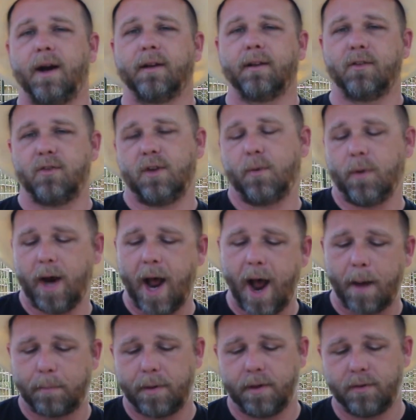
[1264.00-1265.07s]
and let's see what
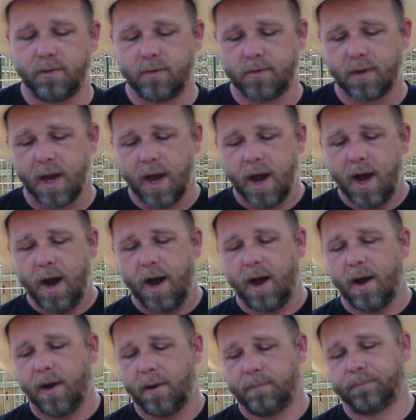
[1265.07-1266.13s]
happens.
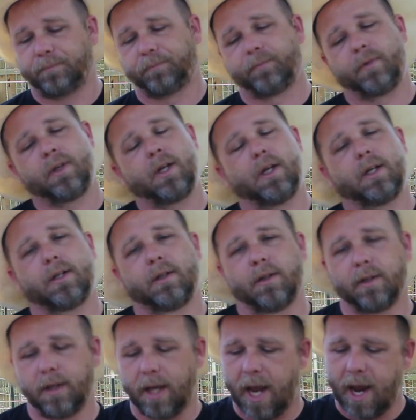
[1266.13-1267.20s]

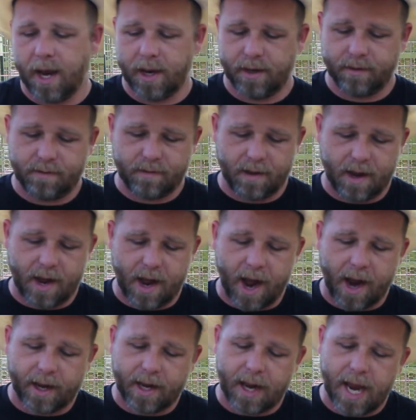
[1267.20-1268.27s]
And
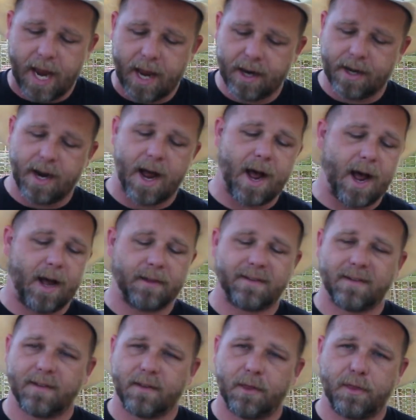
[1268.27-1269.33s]
I cannot
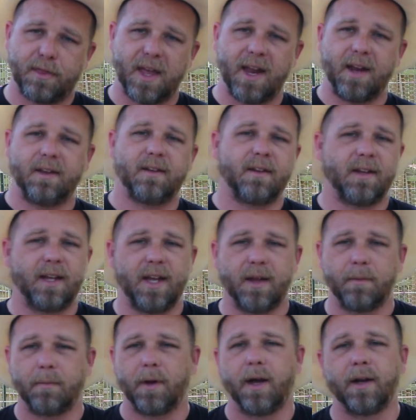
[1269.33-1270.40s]
thank
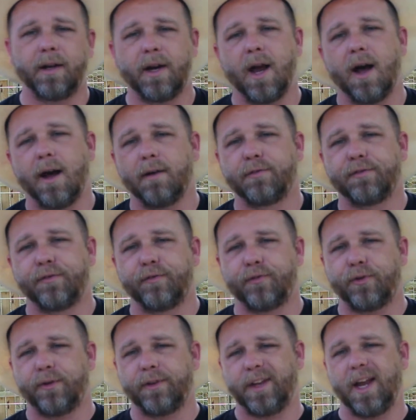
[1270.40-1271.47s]
him enough
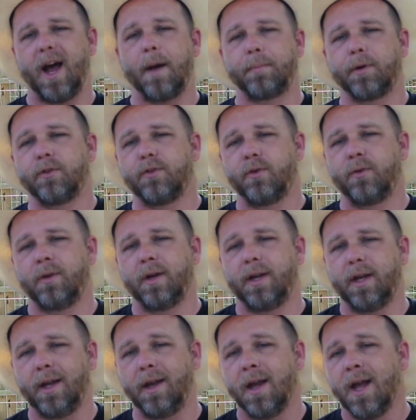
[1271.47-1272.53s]
for the
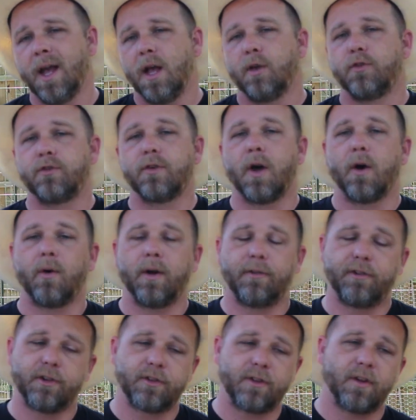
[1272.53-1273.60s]
opportunity. So if
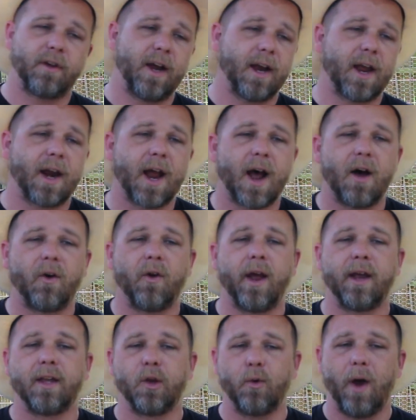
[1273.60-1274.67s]
you're still hanging out
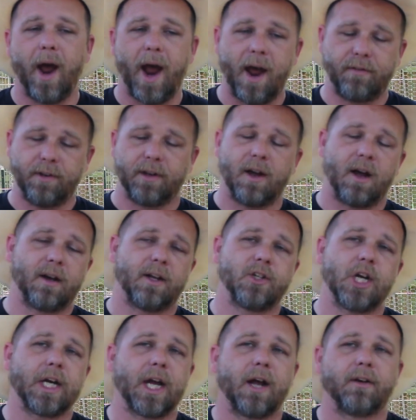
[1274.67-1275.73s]
and you haven't gone and
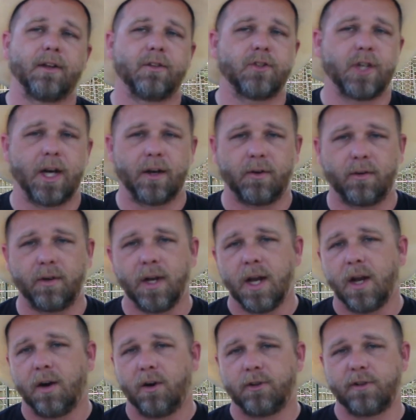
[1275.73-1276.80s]
checked out his channel
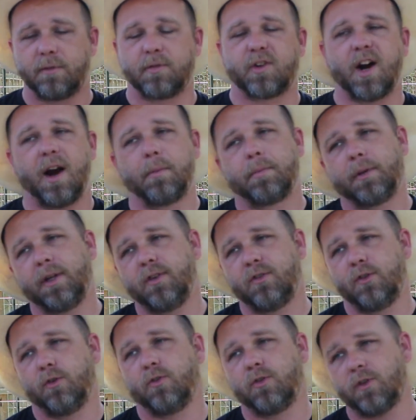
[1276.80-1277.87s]
or subscribed, please
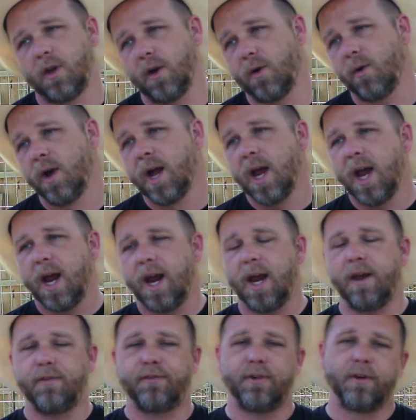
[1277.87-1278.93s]
do so.
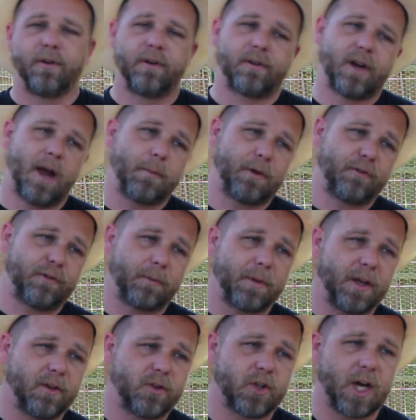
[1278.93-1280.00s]
If you're coming from
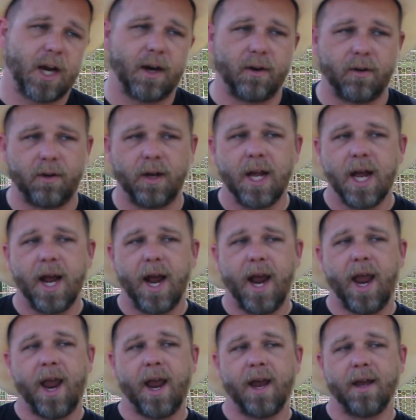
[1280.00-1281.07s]
his channel
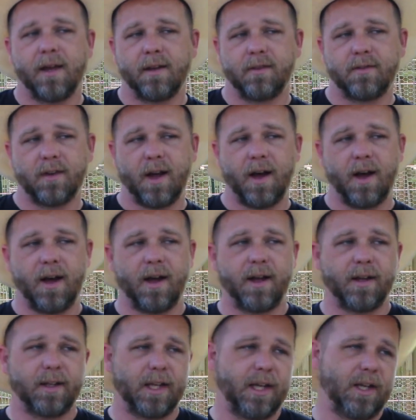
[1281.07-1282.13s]
and
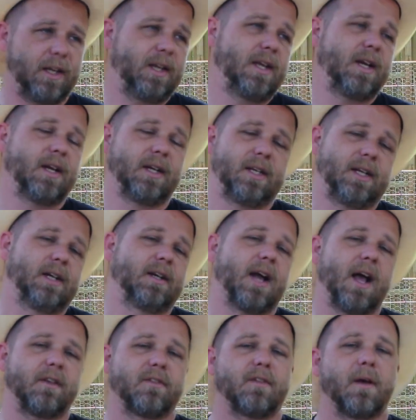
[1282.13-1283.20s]
you're
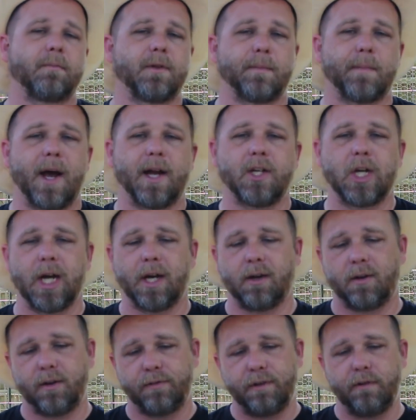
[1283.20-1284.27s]
not subbed to my
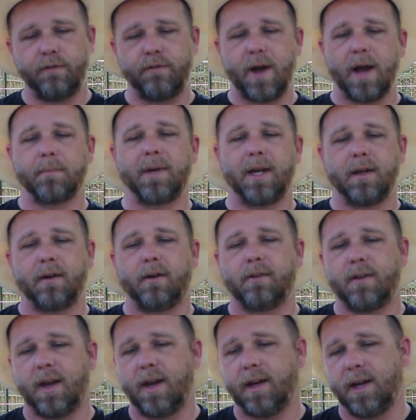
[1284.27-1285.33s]
channel, if you find me
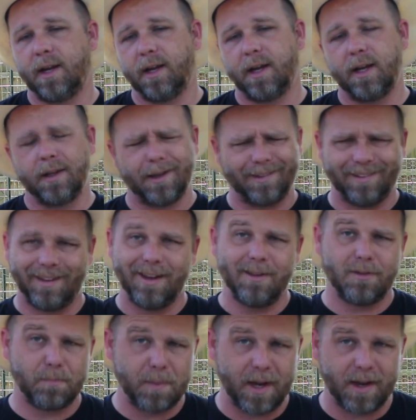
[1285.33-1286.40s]
entertaining in the
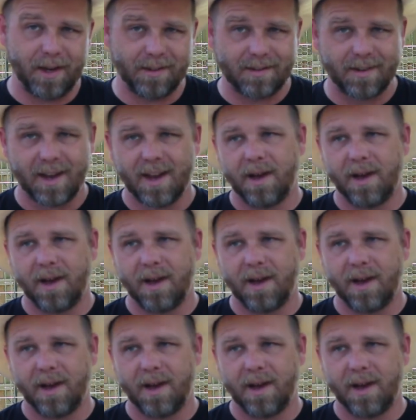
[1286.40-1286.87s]
least bit,